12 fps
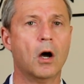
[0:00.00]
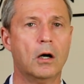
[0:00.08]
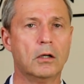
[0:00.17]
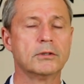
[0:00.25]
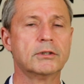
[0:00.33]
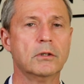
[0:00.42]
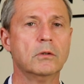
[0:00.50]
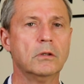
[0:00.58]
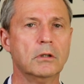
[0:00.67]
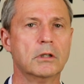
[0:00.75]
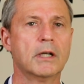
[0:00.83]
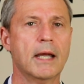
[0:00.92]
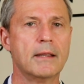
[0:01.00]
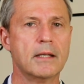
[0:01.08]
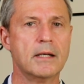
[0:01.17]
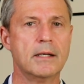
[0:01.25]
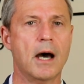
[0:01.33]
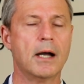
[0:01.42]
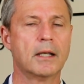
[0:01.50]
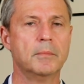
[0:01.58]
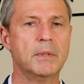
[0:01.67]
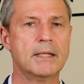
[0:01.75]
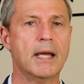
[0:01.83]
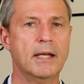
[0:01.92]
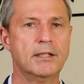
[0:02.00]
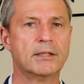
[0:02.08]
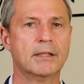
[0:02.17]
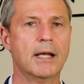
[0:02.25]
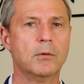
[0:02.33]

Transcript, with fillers: Also look at the documentation